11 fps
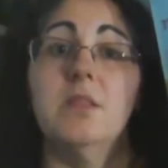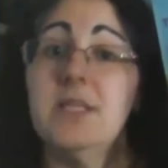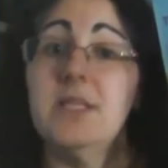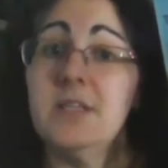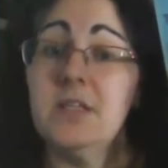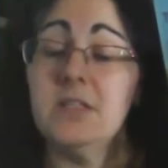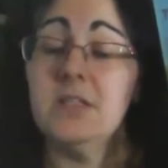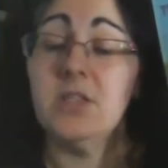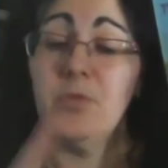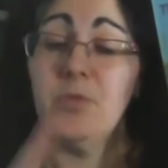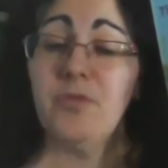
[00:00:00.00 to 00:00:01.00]
they still,
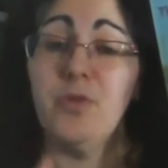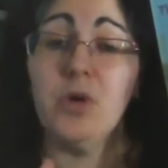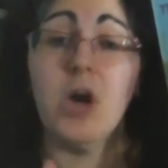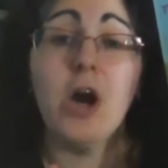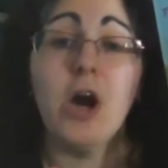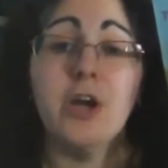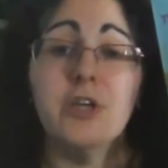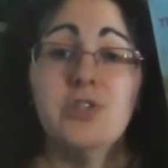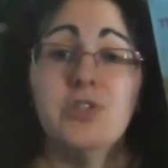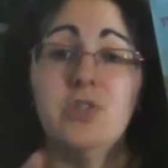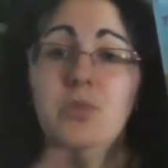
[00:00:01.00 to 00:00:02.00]
so before
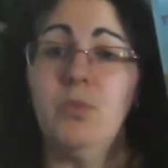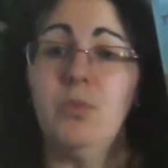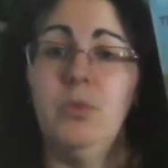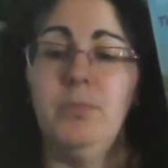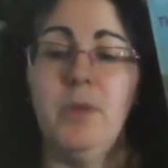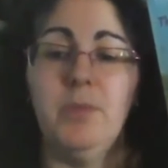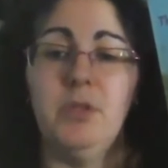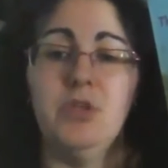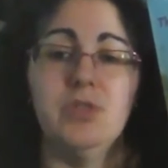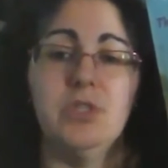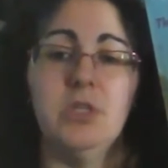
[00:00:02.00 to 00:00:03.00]
cars, people
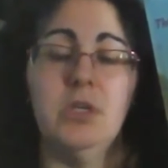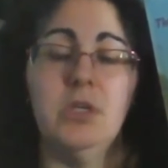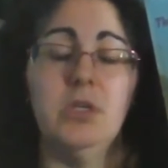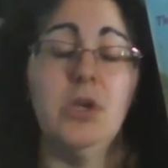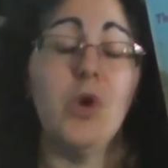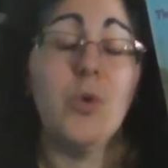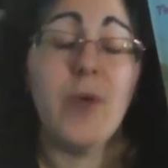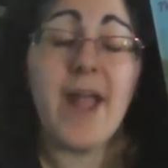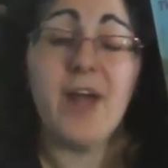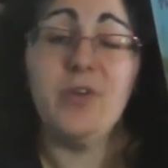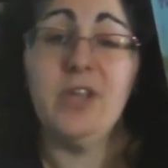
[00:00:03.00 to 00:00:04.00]
used to go
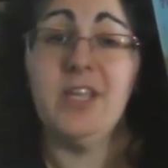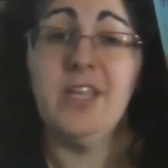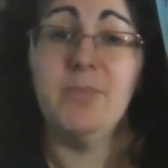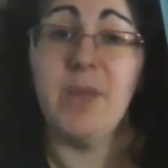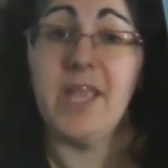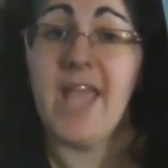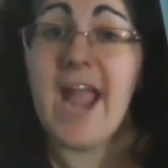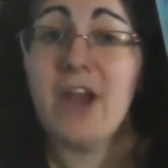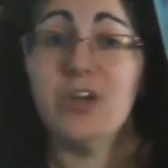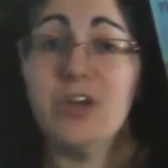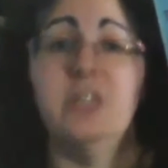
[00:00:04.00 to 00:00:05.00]
around in by
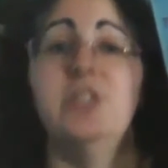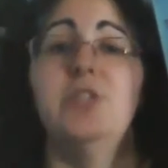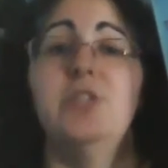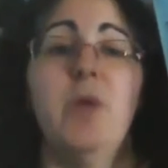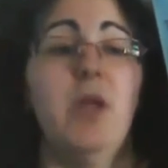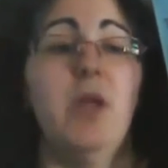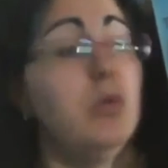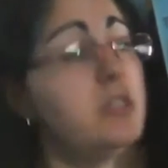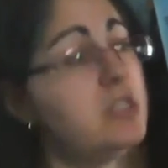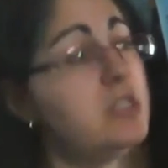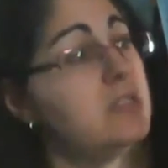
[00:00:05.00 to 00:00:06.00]
carriage by
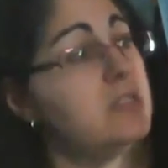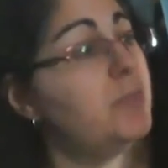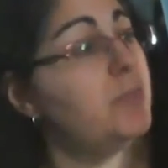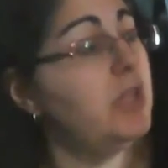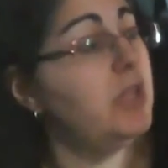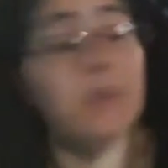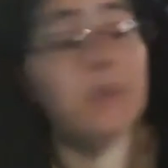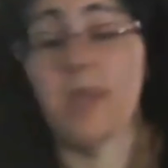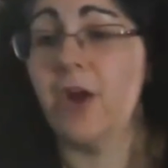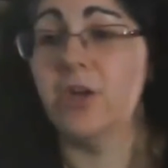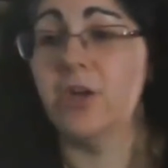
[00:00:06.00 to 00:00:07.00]
horses pulling the
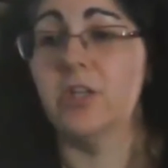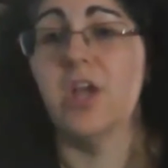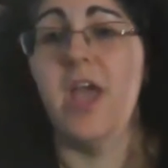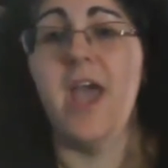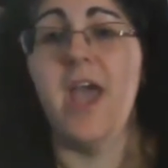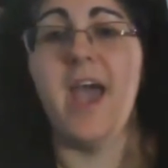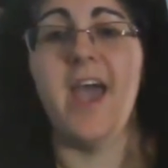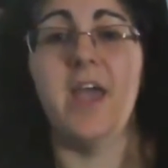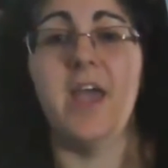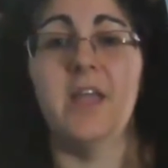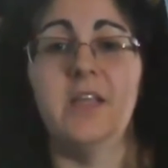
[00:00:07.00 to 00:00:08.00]
carriage
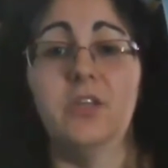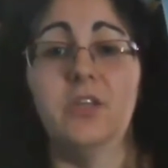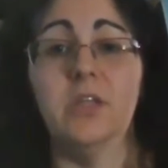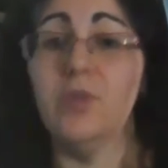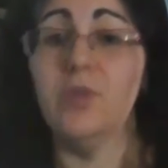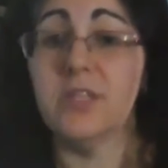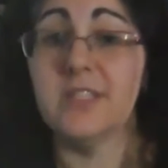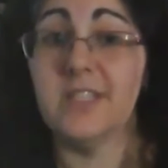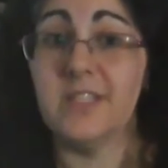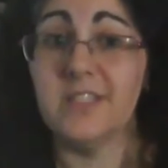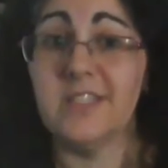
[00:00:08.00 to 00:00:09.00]
and you'll you could
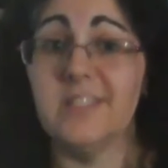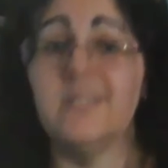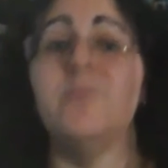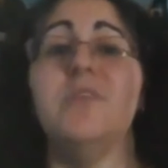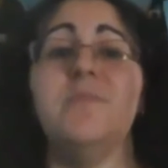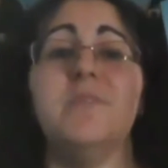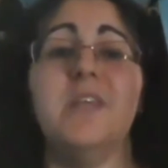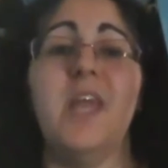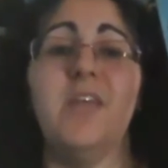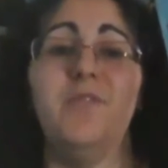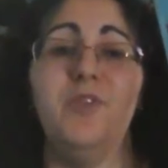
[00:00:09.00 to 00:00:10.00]
still see some of them
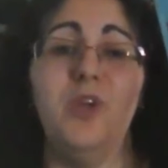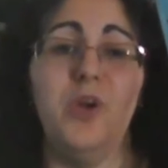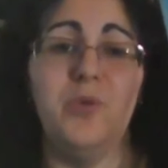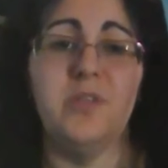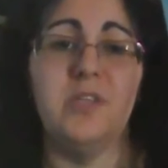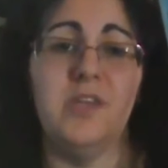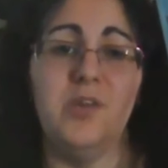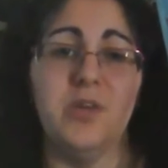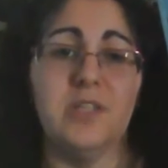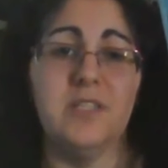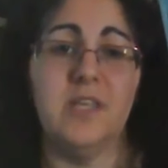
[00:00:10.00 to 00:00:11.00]
today if you go into new
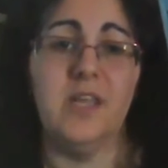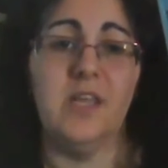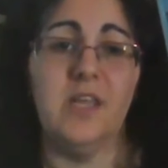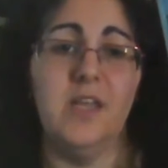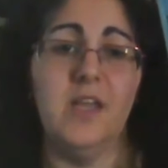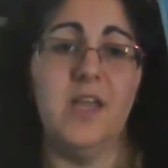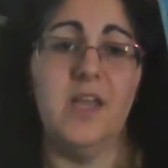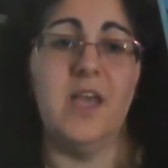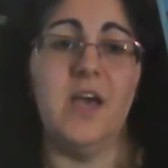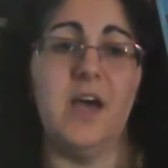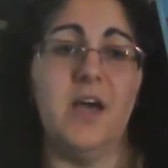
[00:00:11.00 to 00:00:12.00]
york city
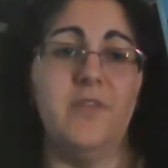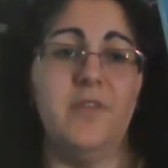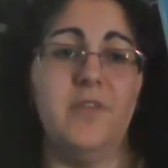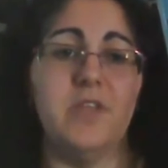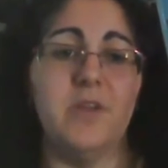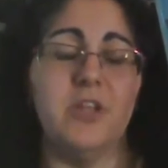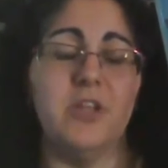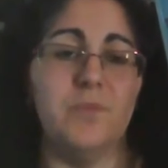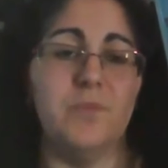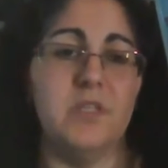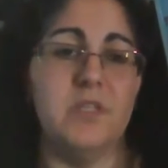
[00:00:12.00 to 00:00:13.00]
uh, if you ever take a
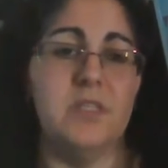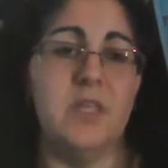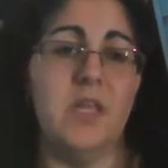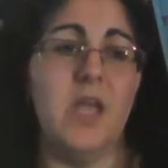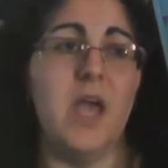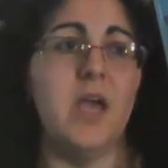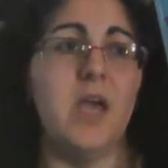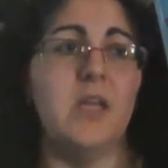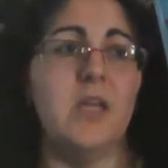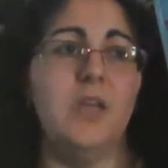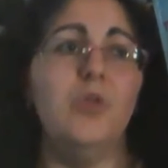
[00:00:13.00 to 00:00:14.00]
trip into the city
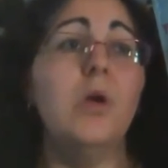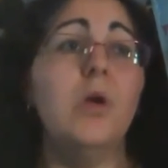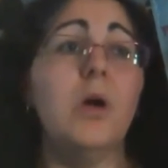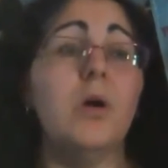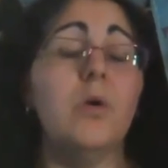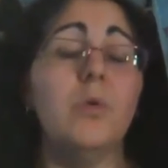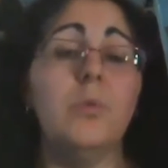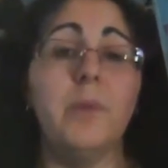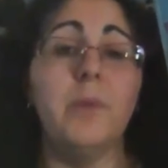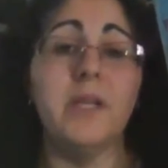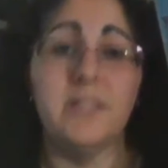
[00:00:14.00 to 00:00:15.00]
and you
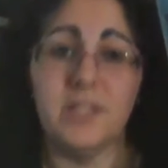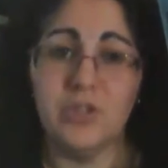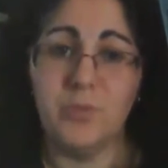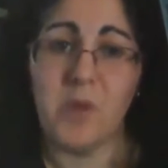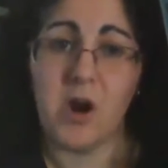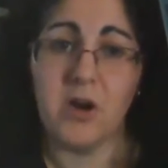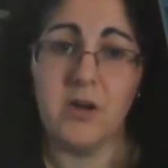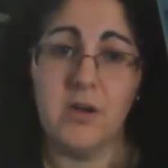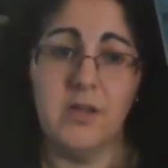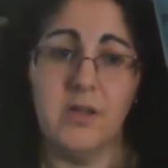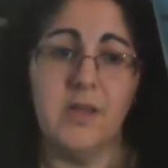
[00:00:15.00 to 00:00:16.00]
go by central
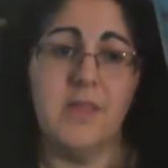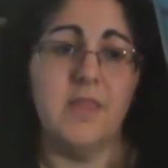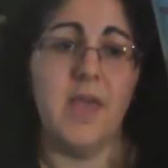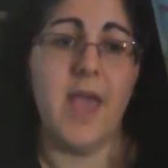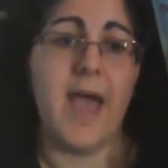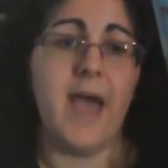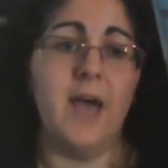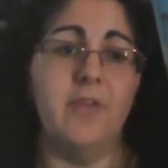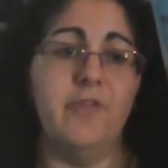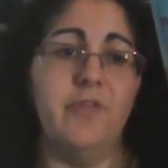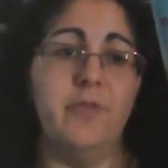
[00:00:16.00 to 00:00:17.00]
park they
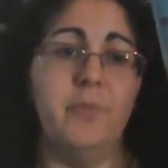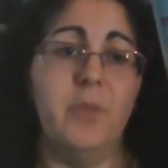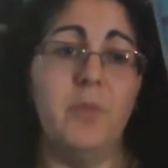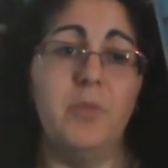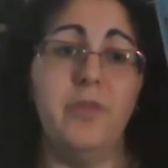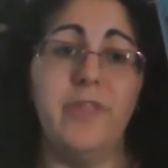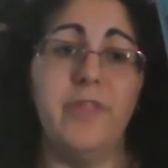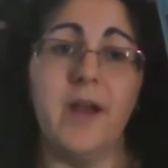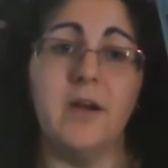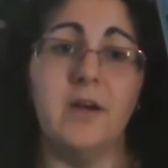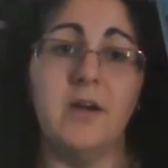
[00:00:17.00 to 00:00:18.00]
have people
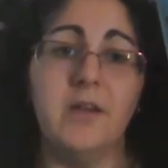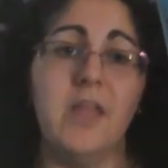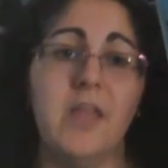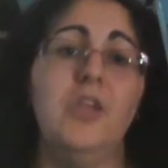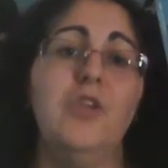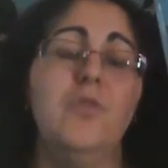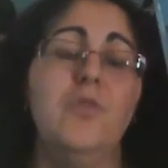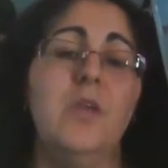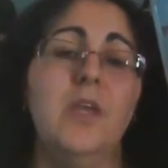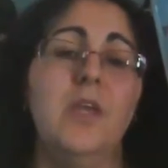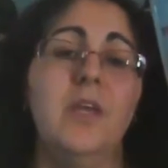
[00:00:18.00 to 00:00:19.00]
there that
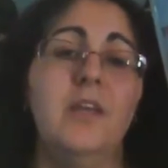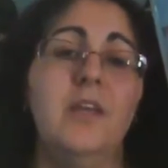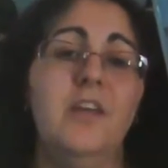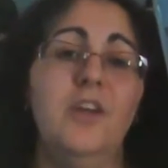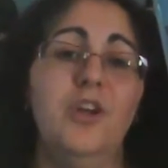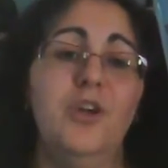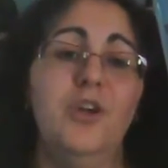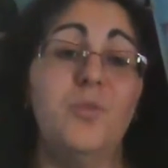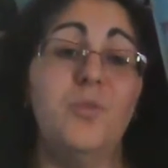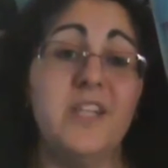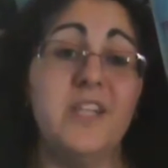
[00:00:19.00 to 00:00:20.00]
you can
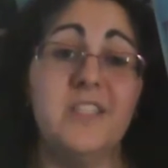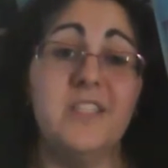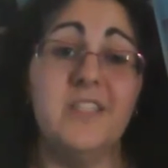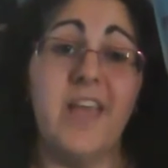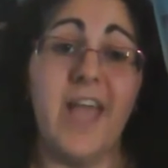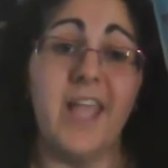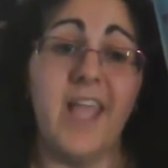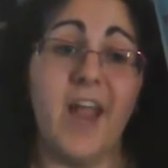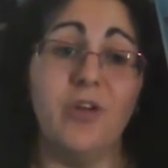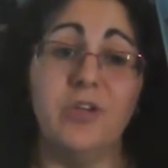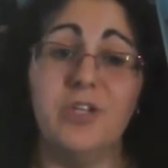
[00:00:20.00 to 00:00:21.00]
rent that
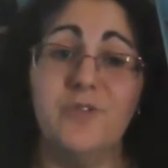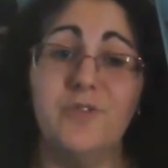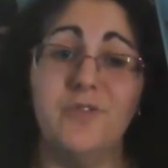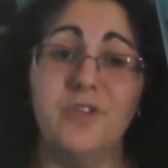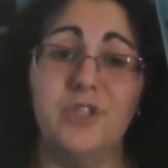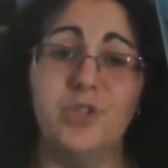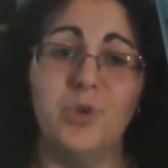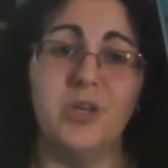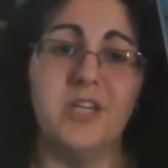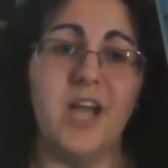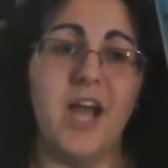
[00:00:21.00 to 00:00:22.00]
carriage for a
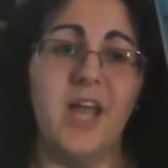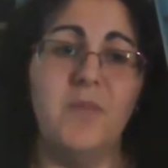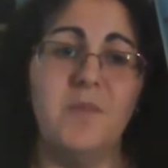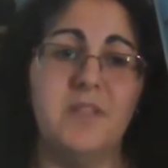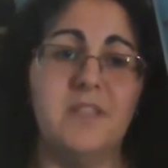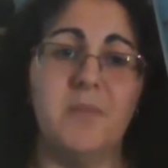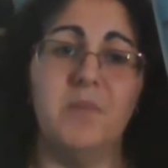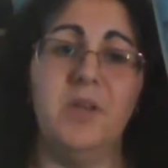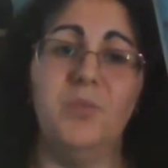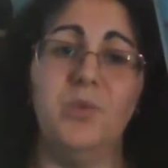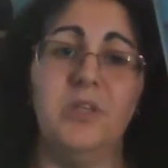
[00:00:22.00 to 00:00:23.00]
short time and
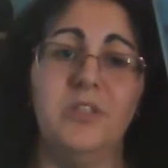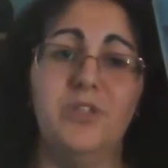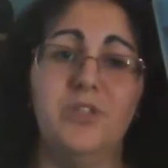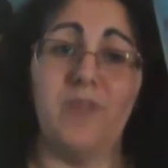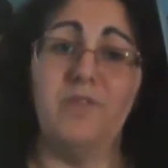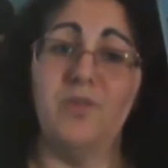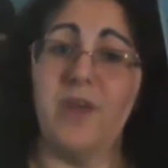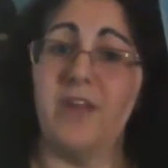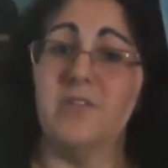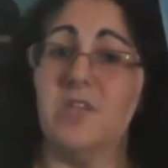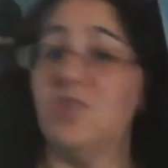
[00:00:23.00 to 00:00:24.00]
somebody will drive you
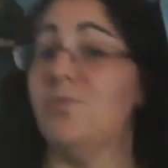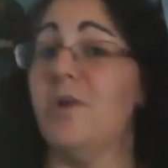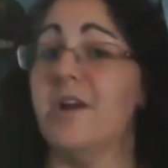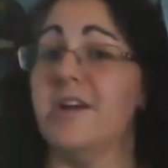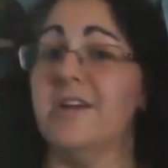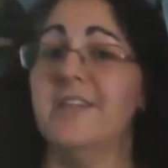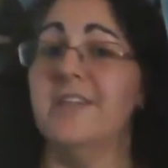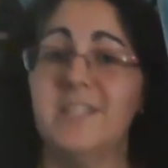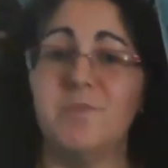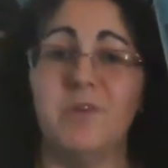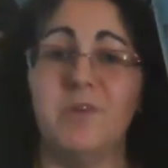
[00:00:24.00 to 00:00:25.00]
around central park
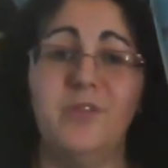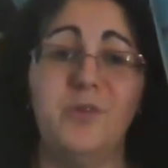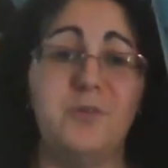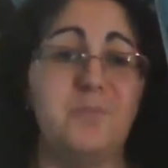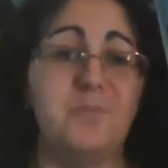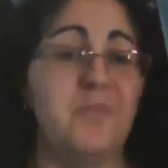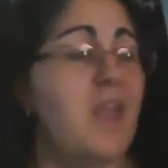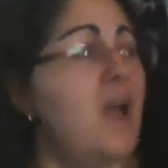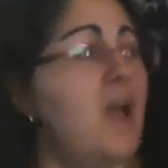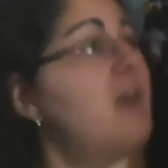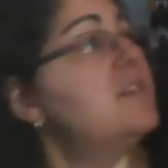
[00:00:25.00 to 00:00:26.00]
it's pretty cool
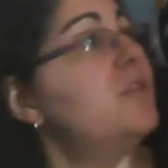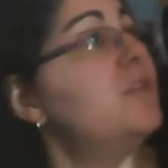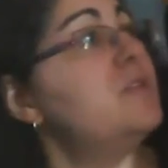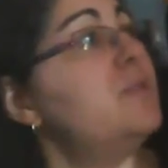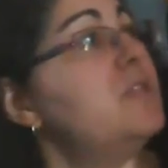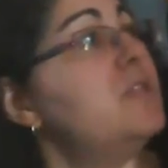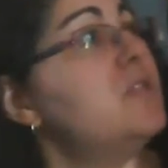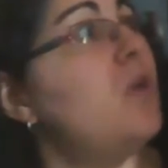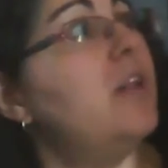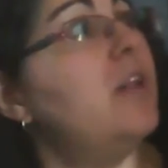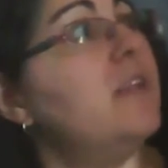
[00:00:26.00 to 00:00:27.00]
so this one is
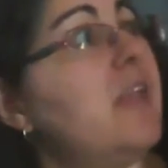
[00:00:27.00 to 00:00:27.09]
called